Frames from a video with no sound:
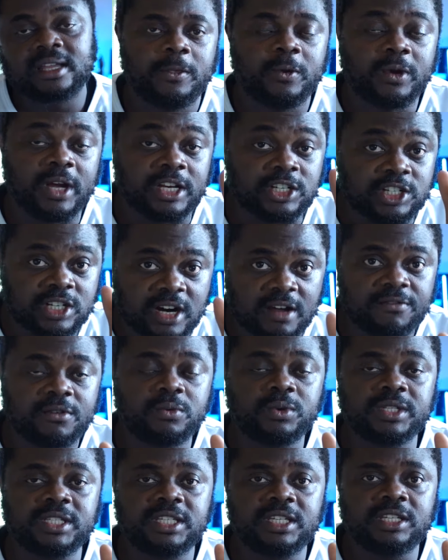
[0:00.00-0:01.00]
you can travel
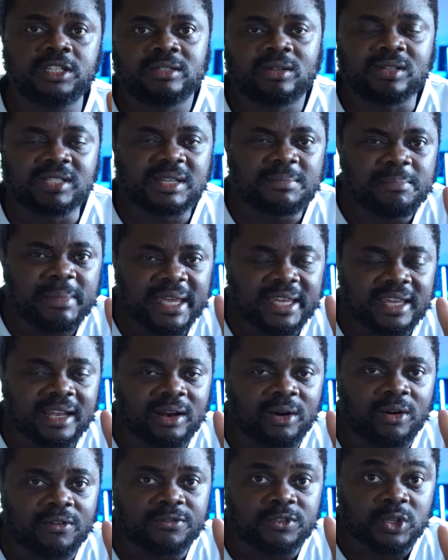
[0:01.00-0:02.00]
with it. It doesn't make a
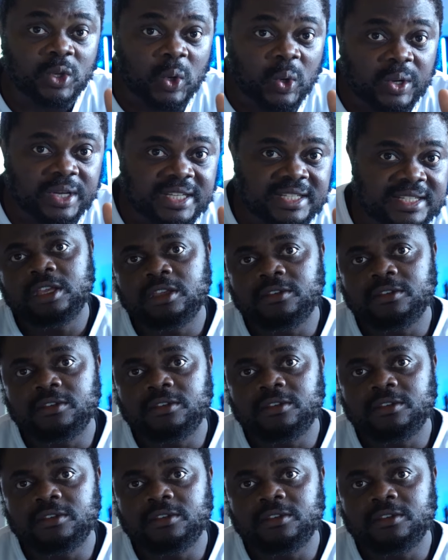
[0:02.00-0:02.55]
lot of noise.